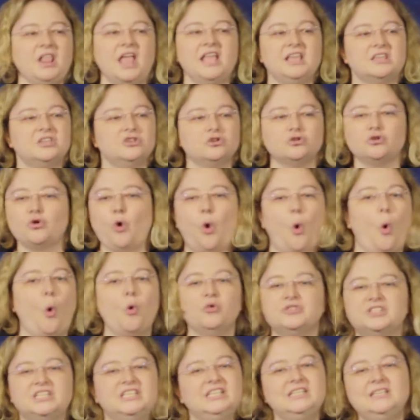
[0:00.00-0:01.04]
like your
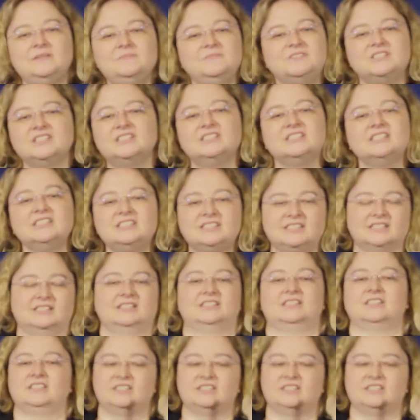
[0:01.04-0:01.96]
whole team's existence